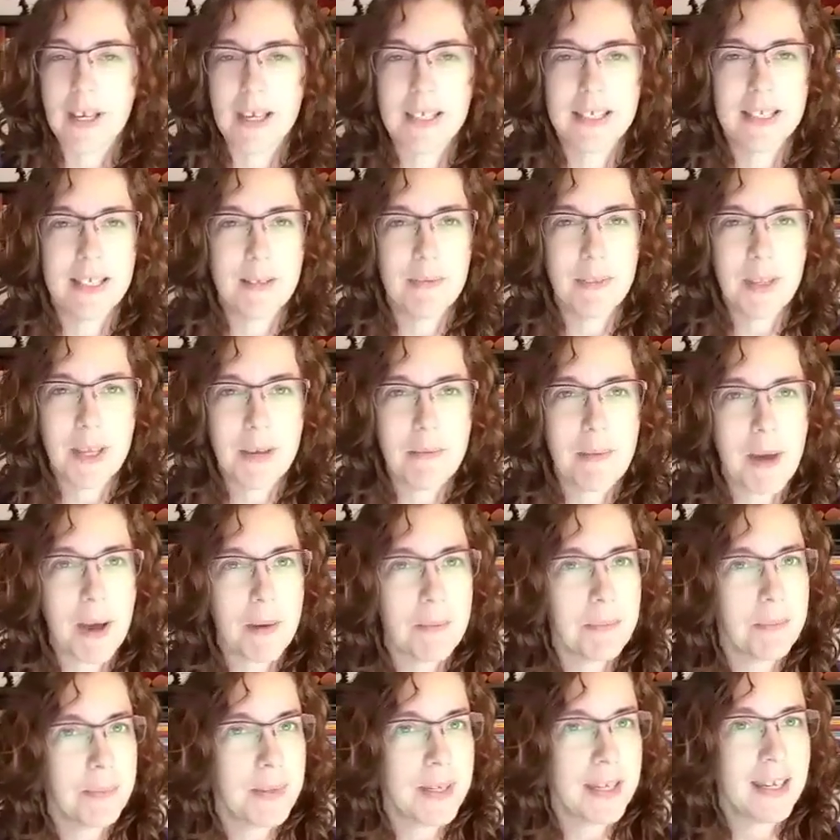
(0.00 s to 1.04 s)
something about
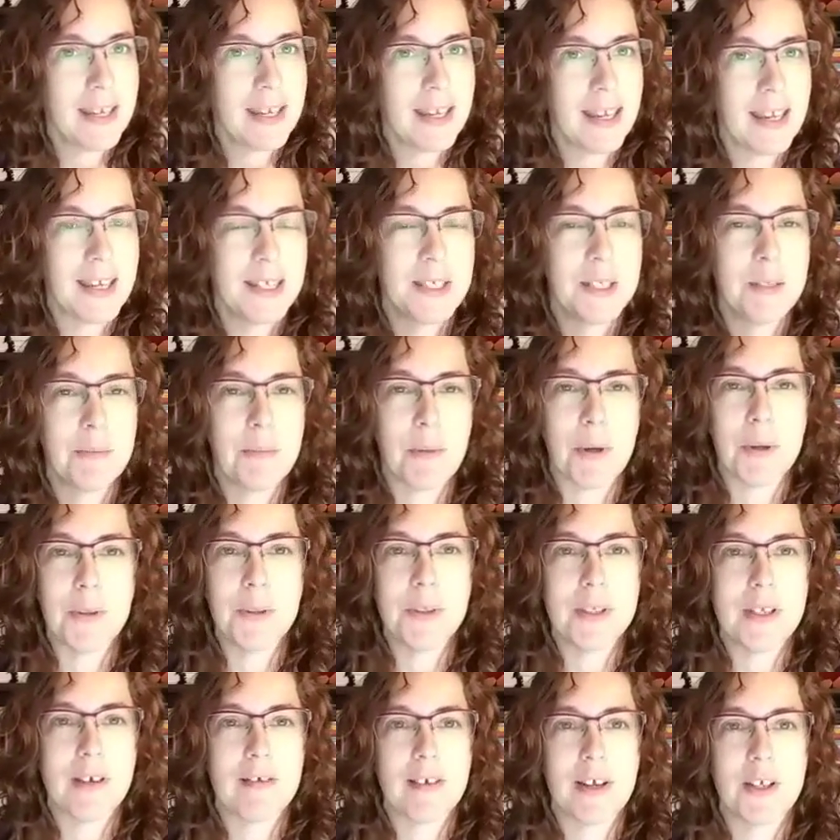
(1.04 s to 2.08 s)
being
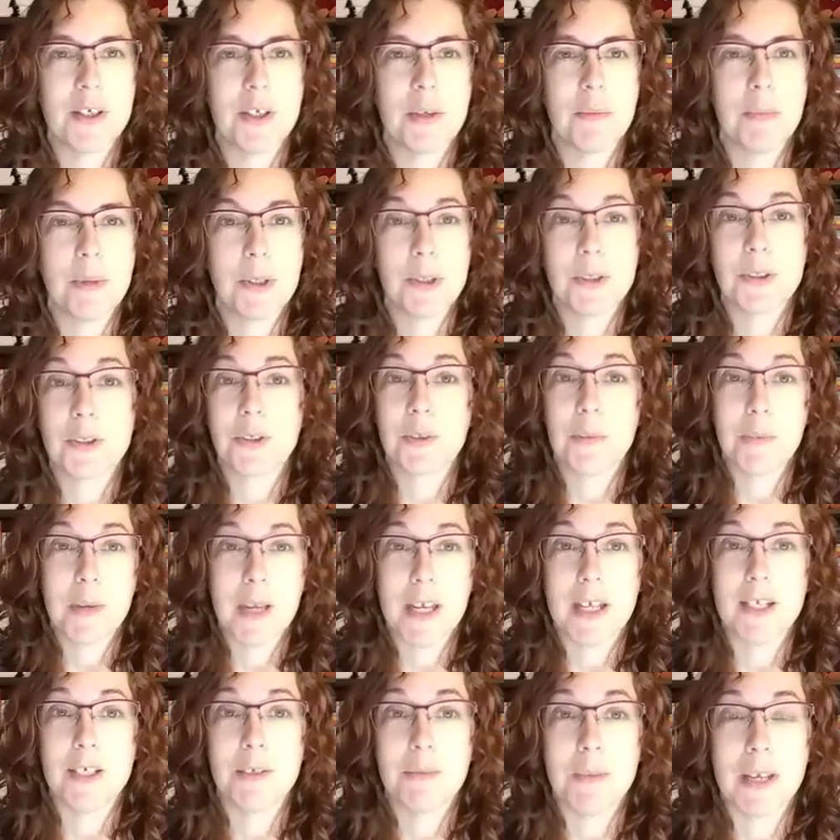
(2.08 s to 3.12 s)
exposed out on your personal
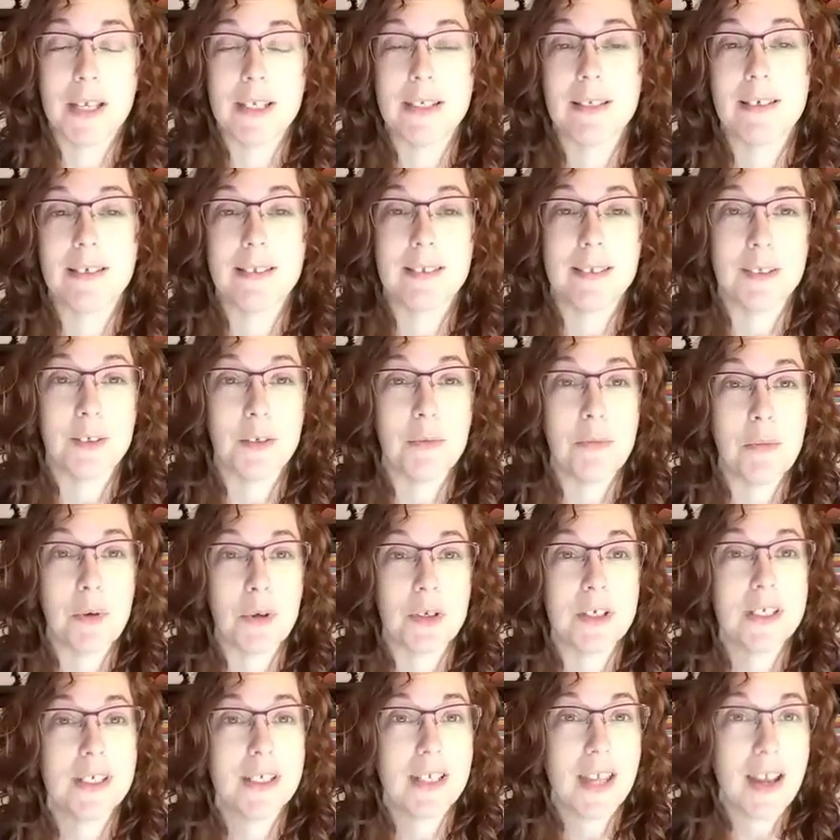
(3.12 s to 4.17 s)
page makes it a little
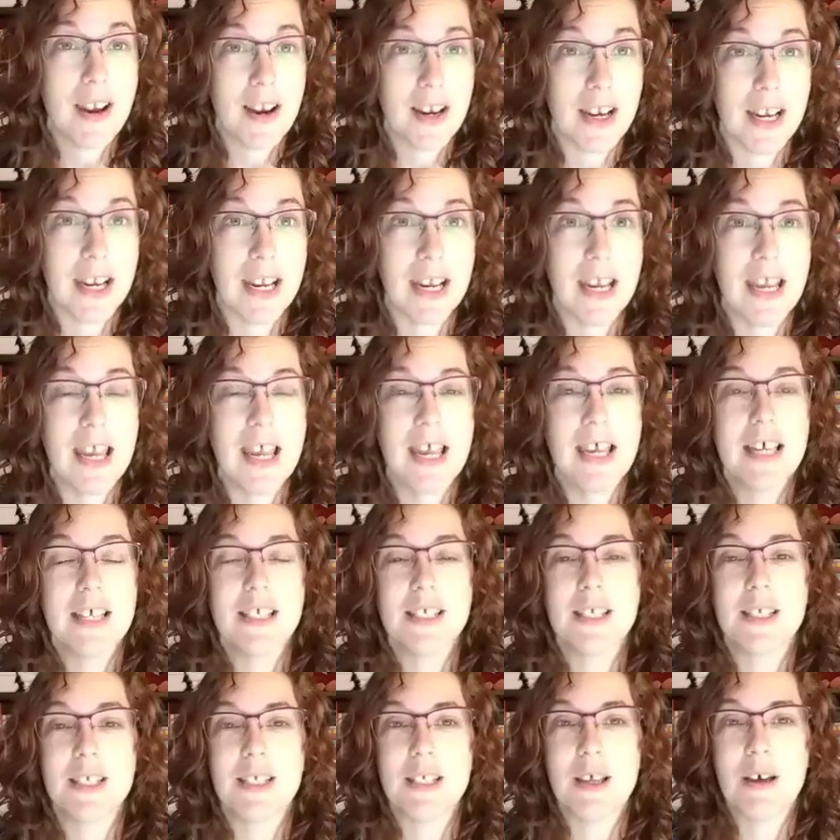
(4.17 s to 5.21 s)
more scary.
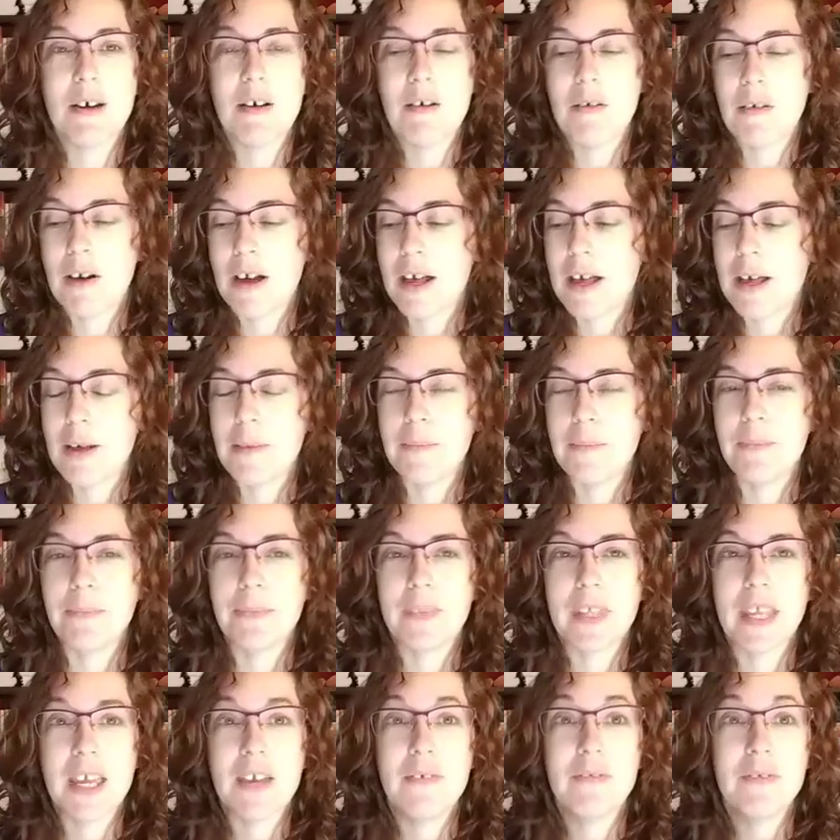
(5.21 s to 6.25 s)
So
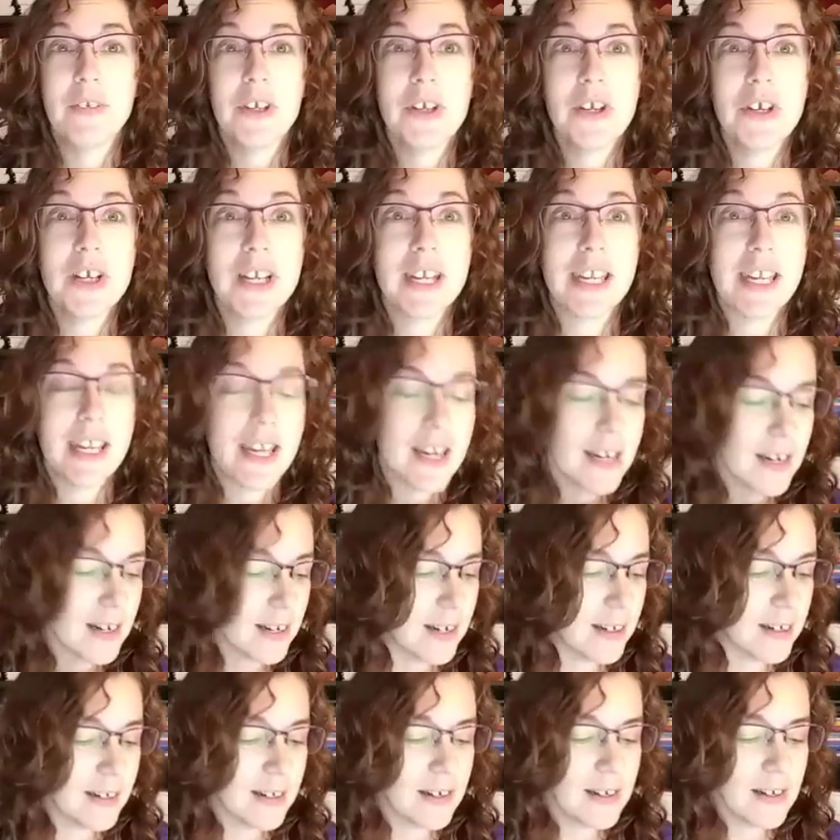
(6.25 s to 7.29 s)
if you're
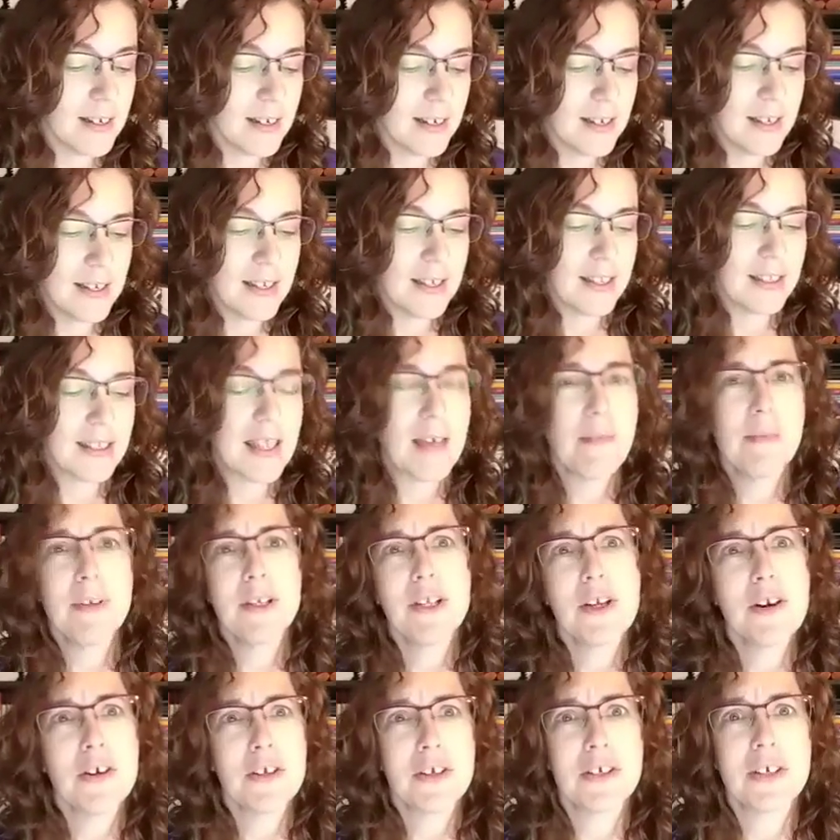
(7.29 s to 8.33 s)
here, let me
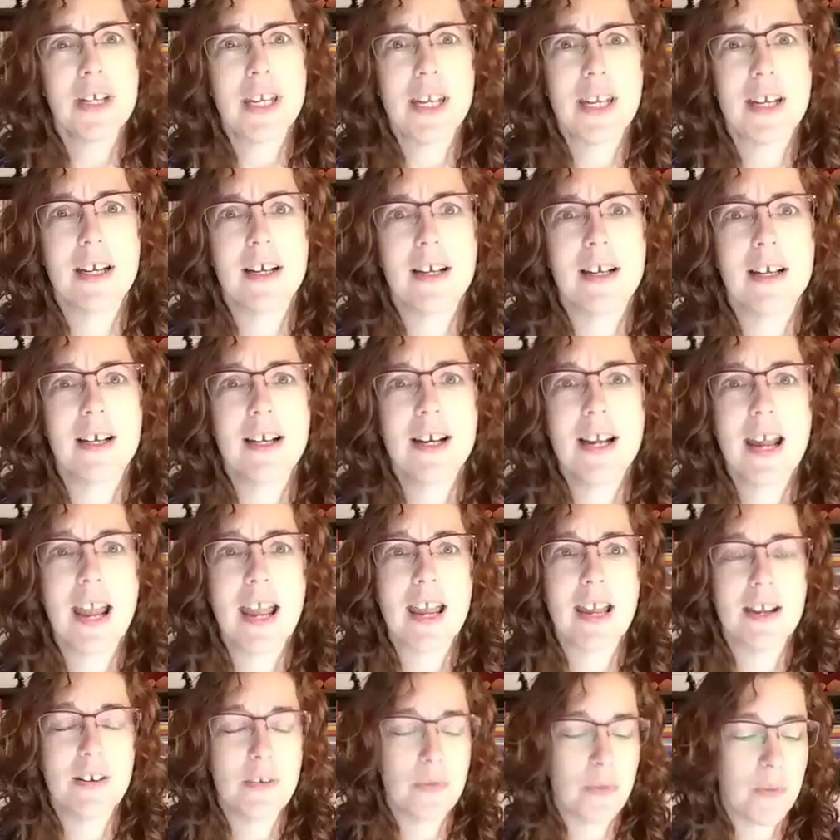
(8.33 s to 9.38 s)
know you're here
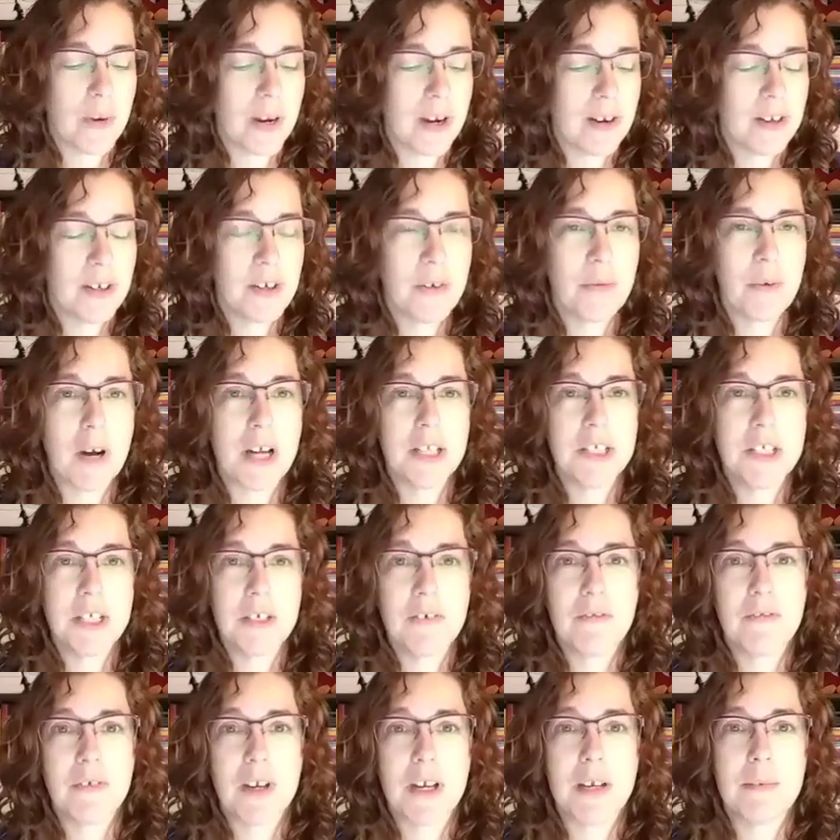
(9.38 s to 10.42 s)
and where you're watching
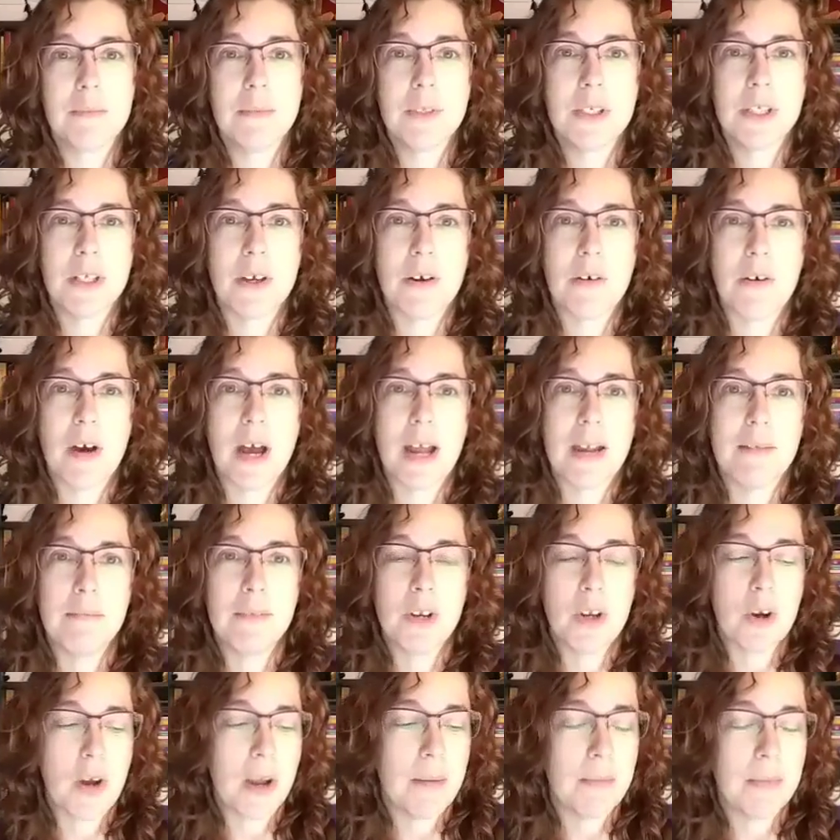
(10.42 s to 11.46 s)
from, so I
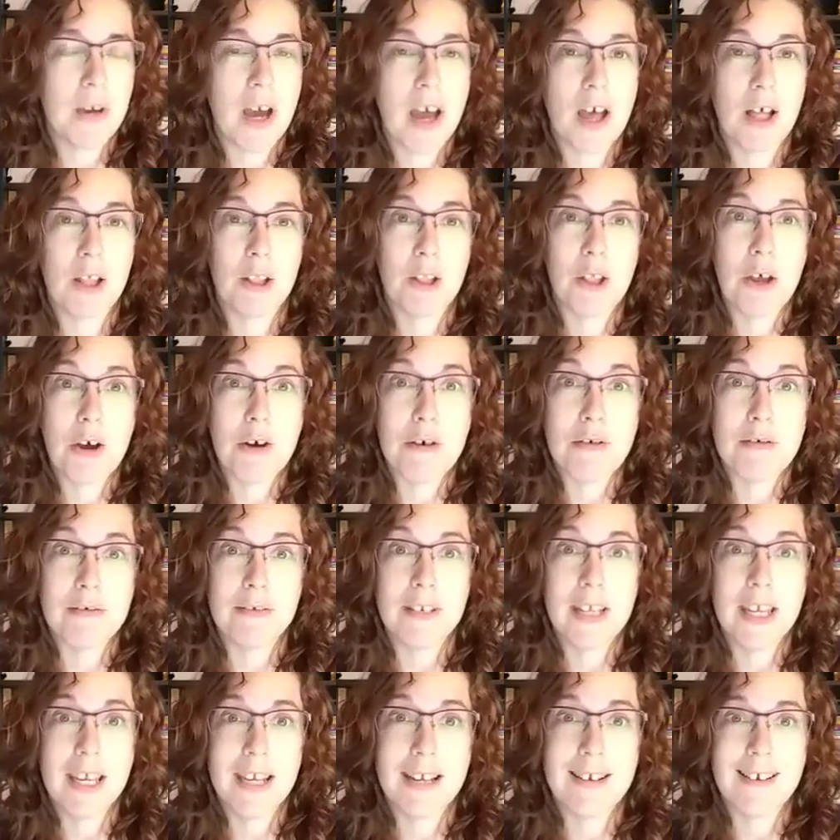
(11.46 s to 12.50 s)
know I'm not
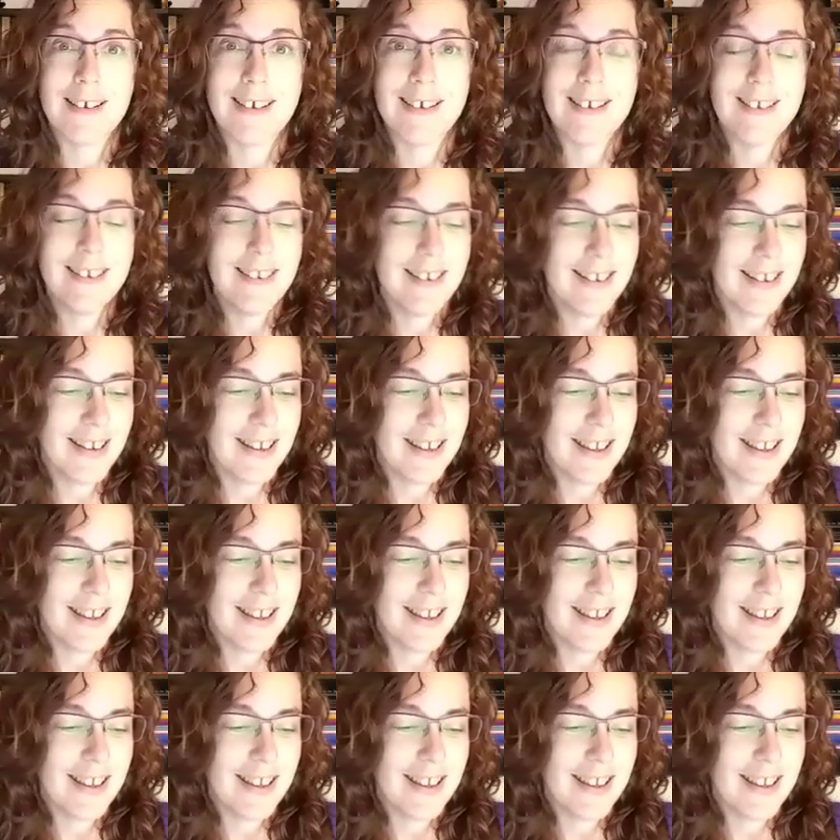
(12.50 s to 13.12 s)
alone here.